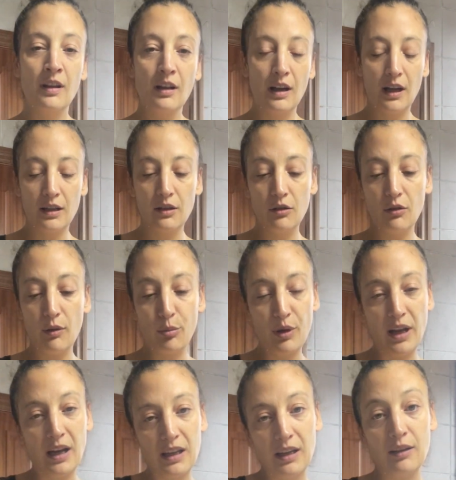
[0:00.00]
and you
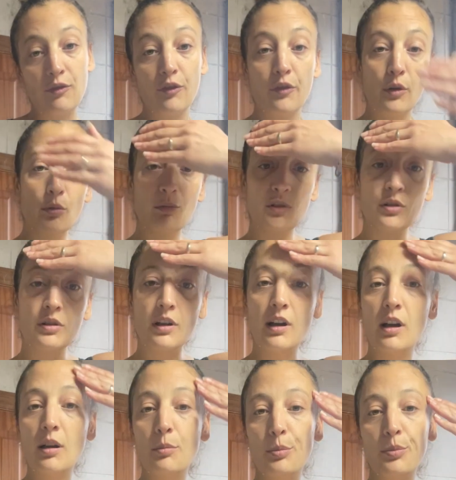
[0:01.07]
apply it from the
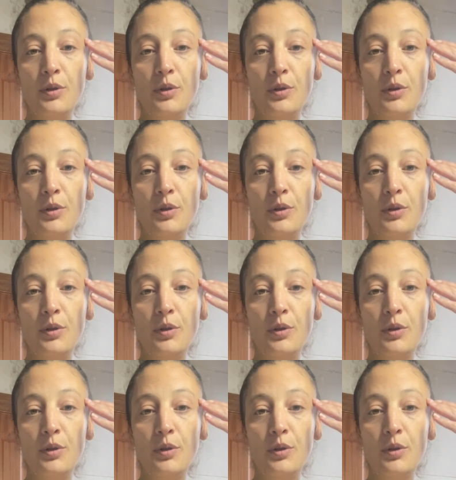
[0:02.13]
top